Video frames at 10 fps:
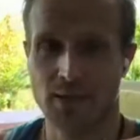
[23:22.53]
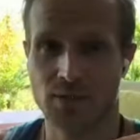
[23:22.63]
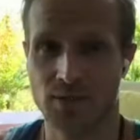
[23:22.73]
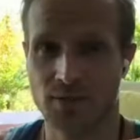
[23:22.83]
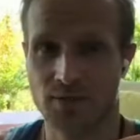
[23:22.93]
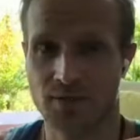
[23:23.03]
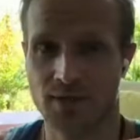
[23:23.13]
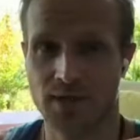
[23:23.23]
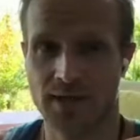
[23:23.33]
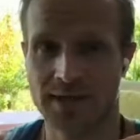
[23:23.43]
sort of
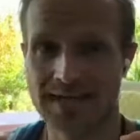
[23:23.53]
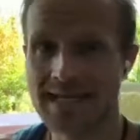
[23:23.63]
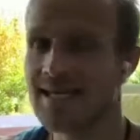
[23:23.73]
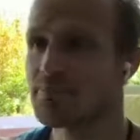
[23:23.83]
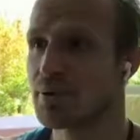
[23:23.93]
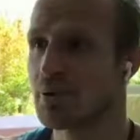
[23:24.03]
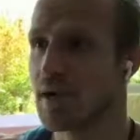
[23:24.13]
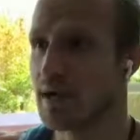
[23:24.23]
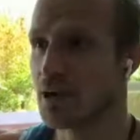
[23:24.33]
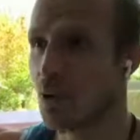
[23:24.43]
deep
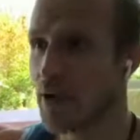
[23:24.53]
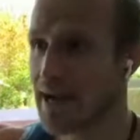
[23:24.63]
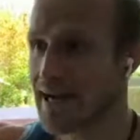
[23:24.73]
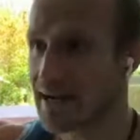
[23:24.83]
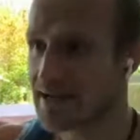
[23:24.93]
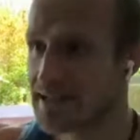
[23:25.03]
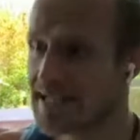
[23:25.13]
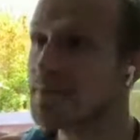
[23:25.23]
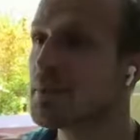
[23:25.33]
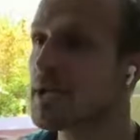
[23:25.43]
and going
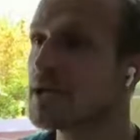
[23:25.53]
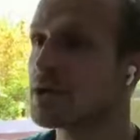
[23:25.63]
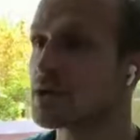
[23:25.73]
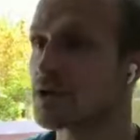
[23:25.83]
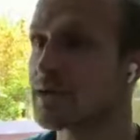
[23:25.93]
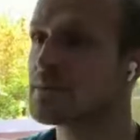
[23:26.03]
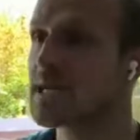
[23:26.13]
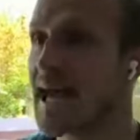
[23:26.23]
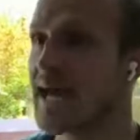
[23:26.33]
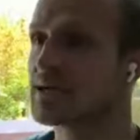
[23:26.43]
deep in your
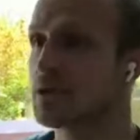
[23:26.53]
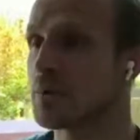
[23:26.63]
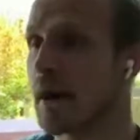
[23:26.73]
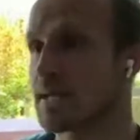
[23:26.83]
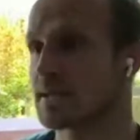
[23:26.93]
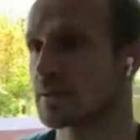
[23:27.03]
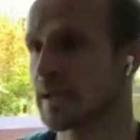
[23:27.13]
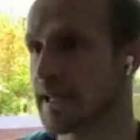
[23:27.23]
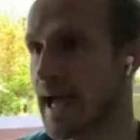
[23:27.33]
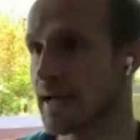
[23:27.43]
dreams as you
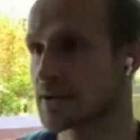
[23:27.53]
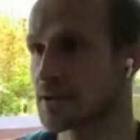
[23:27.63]
possibly can.